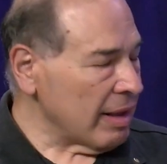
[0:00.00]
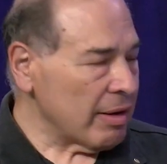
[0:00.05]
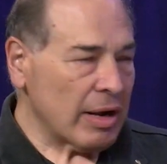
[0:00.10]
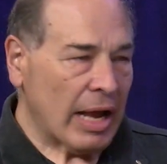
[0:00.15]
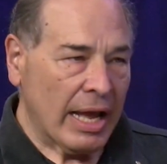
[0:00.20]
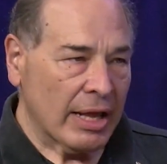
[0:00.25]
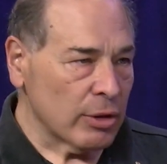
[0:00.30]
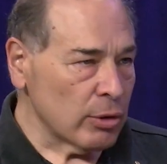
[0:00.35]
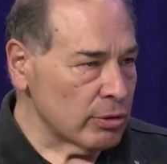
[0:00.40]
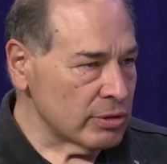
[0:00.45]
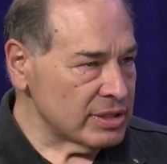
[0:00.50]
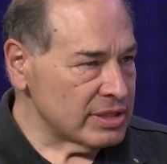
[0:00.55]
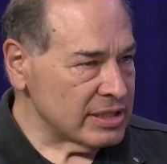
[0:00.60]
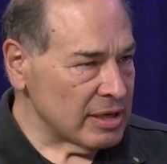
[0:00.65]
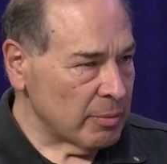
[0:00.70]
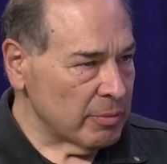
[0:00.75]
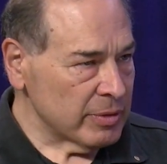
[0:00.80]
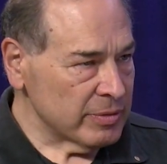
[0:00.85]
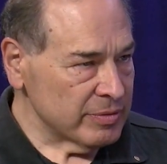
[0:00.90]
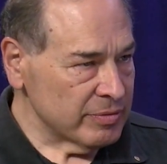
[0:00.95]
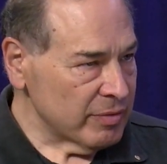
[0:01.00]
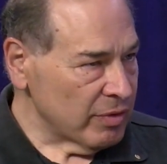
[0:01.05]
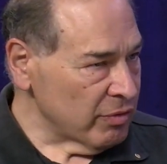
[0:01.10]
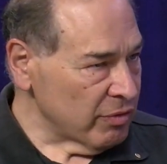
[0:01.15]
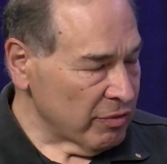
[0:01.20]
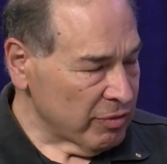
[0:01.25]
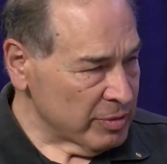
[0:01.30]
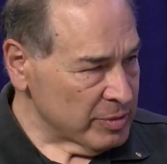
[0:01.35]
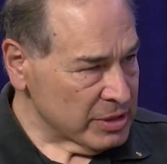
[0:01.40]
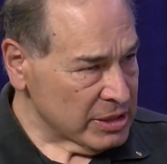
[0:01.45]
I learned someone
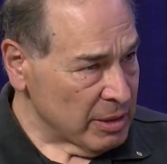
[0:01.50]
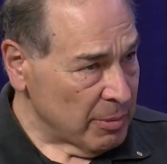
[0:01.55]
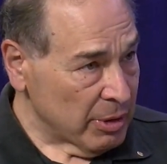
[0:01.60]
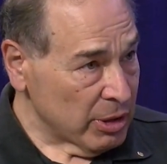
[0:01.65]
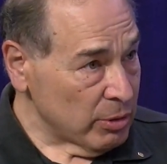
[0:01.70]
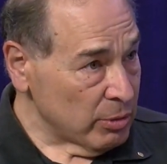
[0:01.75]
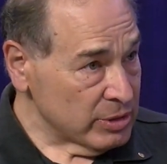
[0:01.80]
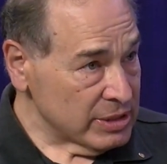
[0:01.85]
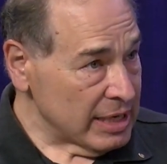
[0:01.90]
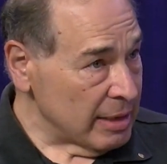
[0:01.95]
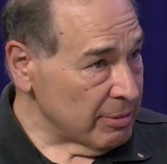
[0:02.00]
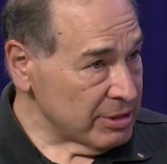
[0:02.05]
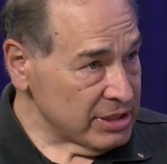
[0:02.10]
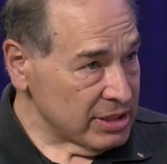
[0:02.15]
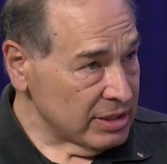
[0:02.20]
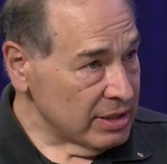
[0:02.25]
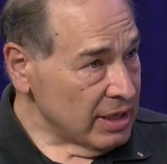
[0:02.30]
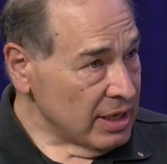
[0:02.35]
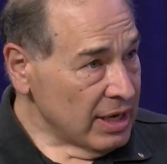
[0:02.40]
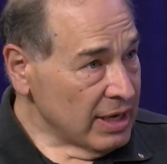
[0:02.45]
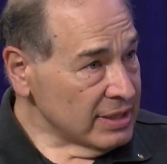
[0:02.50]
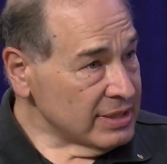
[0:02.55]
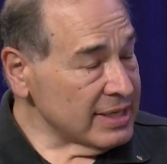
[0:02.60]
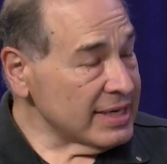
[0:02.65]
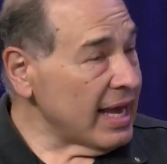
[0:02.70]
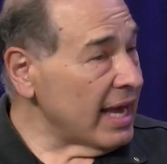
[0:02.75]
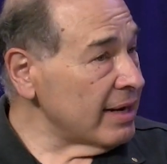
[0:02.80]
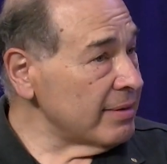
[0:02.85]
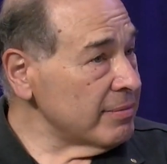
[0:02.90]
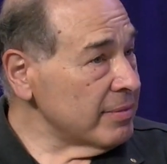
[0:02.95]
from someone who was able to, to
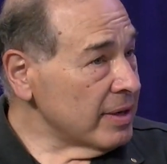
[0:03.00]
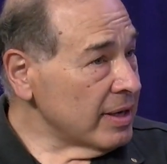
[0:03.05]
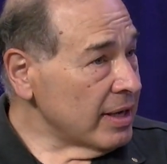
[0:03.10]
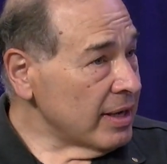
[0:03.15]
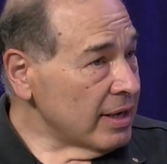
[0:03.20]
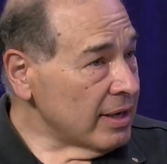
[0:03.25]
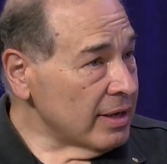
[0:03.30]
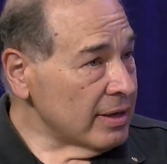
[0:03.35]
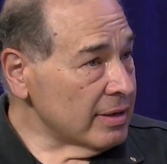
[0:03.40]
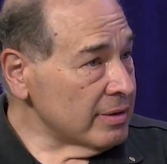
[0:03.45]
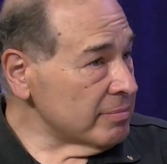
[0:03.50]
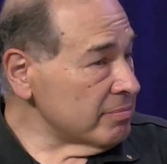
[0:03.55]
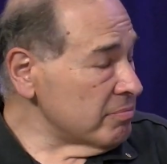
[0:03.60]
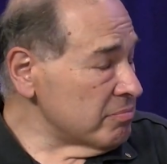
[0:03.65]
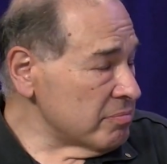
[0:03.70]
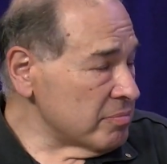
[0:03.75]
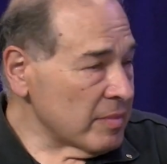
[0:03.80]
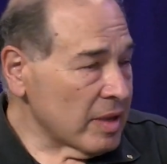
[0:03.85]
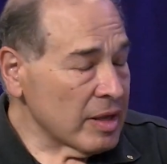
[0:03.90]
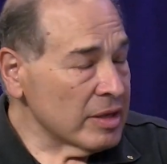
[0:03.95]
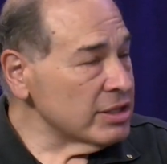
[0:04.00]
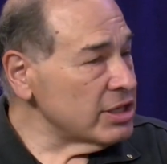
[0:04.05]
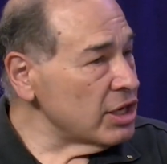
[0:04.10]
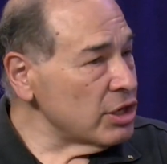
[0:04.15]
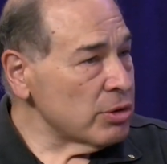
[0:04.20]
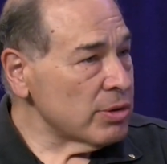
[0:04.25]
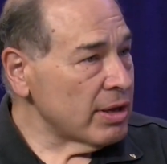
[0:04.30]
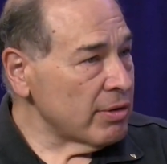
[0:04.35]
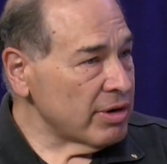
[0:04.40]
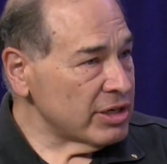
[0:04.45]
get uh,
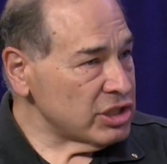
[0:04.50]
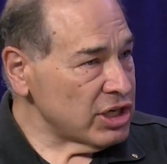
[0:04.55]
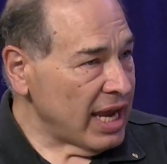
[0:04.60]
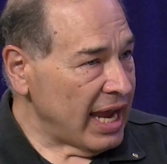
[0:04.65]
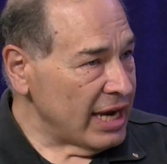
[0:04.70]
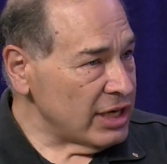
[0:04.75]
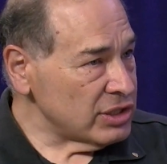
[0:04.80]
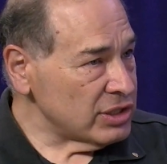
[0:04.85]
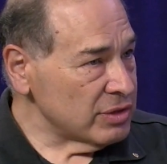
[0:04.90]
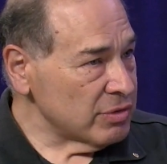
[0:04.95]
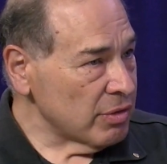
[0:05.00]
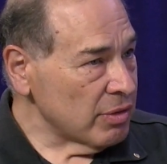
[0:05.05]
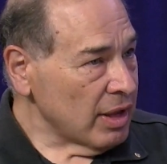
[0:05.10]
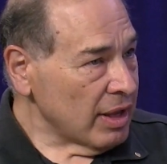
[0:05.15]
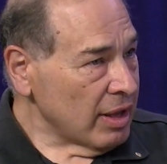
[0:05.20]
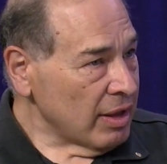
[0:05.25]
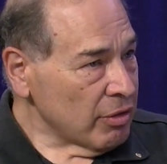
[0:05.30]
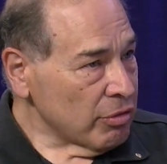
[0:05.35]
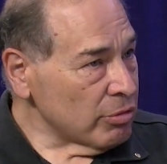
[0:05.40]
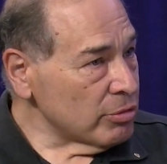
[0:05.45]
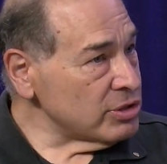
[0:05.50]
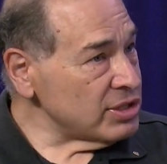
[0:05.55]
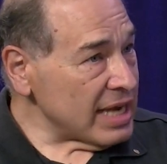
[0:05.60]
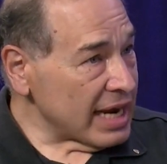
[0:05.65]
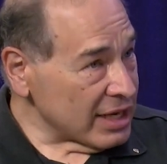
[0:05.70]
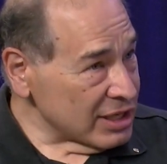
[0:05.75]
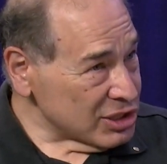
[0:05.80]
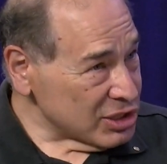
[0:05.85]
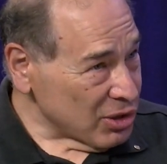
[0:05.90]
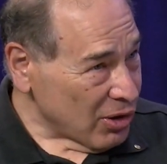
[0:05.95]
continue their education through
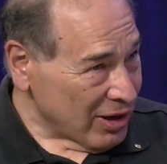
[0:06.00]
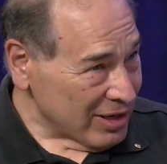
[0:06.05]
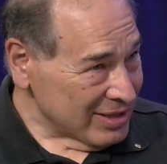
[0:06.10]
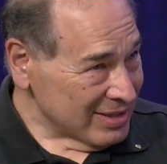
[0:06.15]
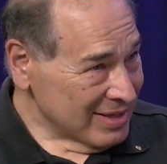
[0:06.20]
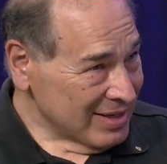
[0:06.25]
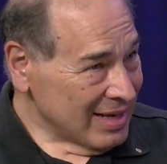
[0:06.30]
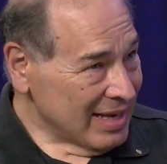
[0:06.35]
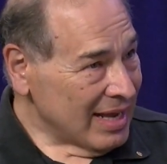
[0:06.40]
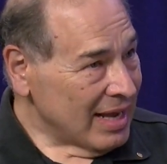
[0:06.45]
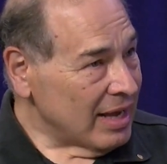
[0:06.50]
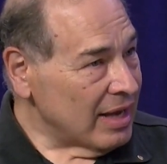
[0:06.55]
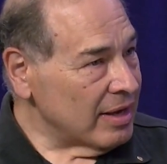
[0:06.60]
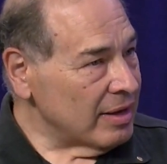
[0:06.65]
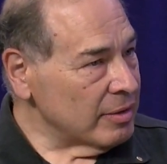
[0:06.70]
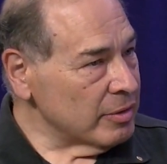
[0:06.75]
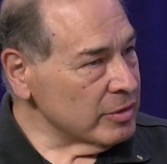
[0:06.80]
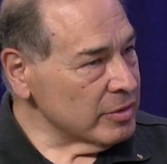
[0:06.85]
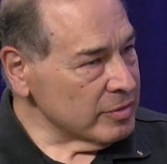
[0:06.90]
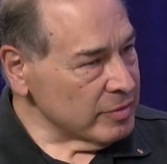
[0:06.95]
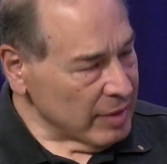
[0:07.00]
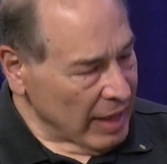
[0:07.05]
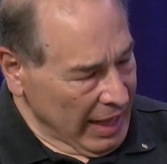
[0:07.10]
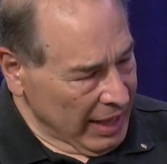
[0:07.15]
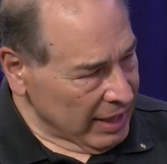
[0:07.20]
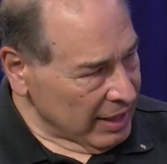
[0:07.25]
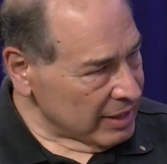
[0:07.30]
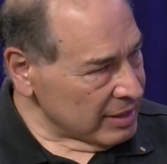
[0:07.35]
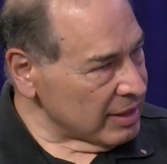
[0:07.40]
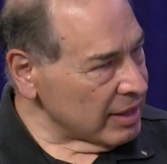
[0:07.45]
Second Start. Uh,
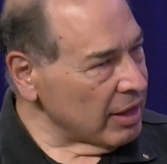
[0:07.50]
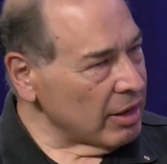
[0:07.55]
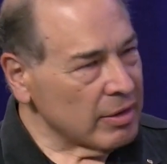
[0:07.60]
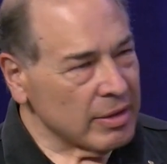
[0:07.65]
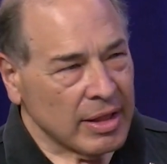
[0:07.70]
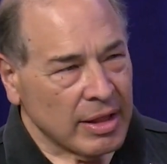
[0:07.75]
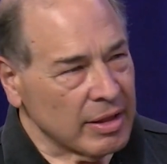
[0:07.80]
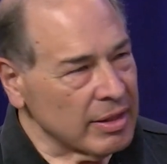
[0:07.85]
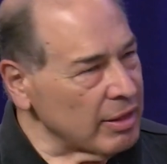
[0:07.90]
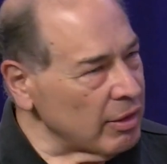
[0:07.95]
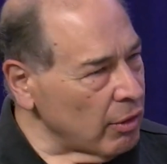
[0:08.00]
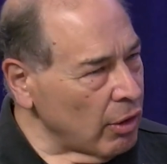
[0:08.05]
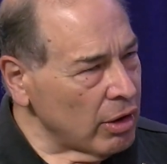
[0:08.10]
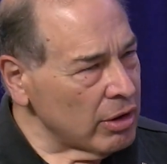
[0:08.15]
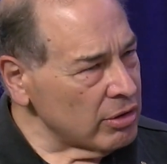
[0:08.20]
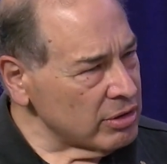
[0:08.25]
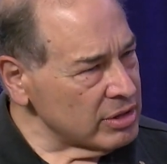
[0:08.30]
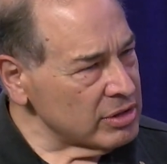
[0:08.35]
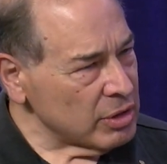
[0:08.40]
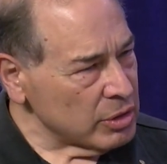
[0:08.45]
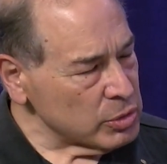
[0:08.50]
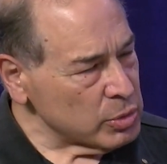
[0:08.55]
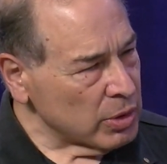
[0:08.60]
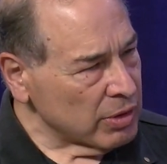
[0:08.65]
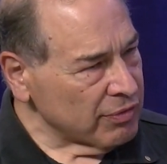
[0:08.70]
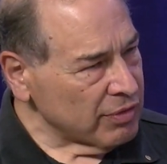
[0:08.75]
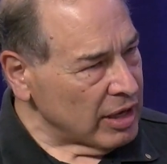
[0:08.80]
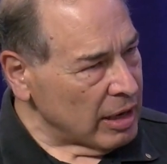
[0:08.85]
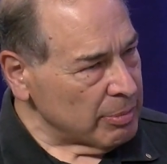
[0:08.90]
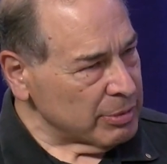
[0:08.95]
and you know, the, okay. all those yeah.
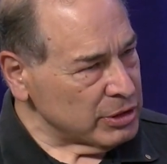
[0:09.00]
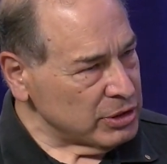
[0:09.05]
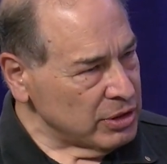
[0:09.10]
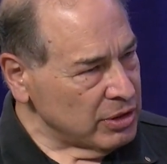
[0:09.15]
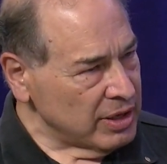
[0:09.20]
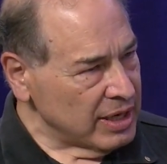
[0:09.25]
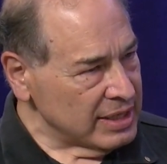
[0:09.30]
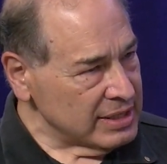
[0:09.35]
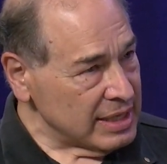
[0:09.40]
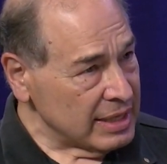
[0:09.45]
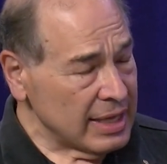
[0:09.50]
wonderful opportunities.